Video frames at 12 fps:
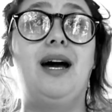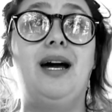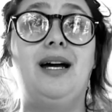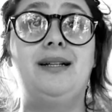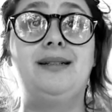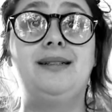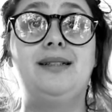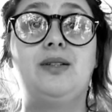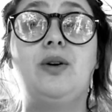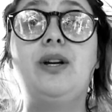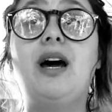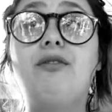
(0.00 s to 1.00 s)
and
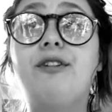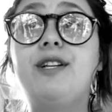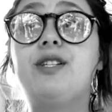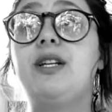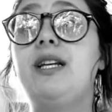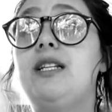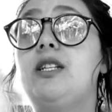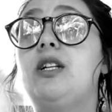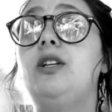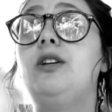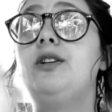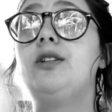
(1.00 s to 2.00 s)
on average I need to
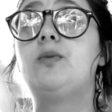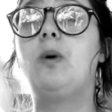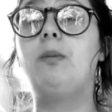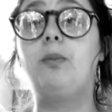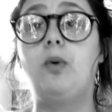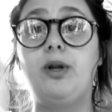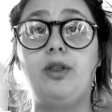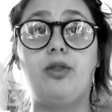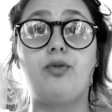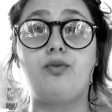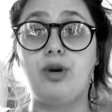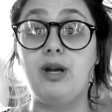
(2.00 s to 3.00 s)
lose one
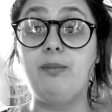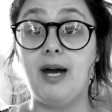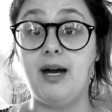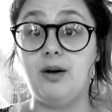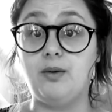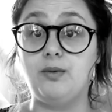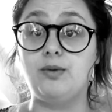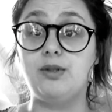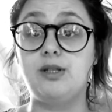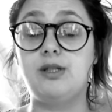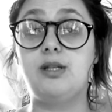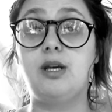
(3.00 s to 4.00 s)
point three
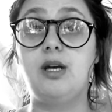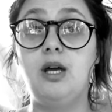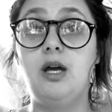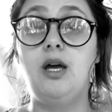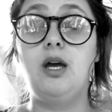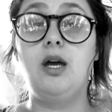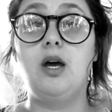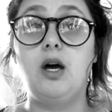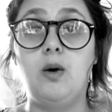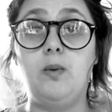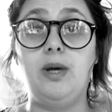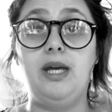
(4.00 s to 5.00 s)
pounds
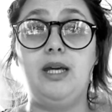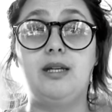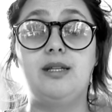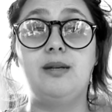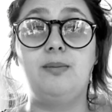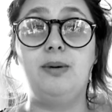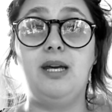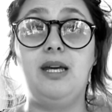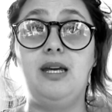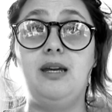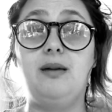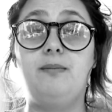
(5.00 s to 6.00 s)
a week to be
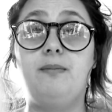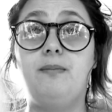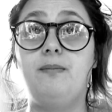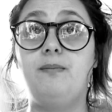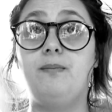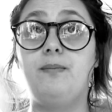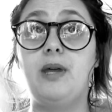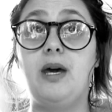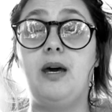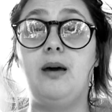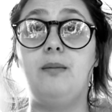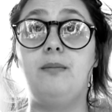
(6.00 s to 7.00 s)

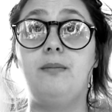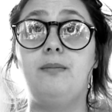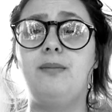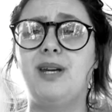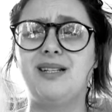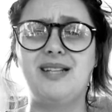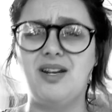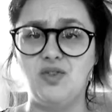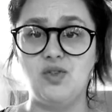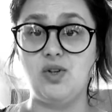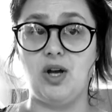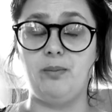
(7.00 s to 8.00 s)
um, like ten
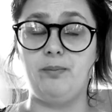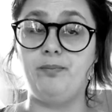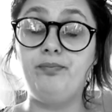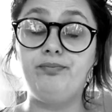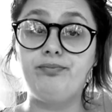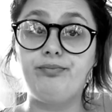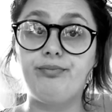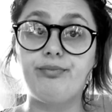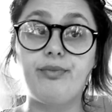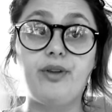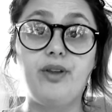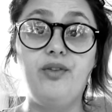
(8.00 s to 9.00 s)
stone.
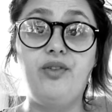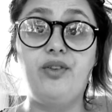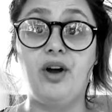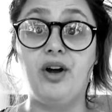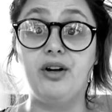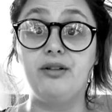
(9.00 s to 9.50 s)
So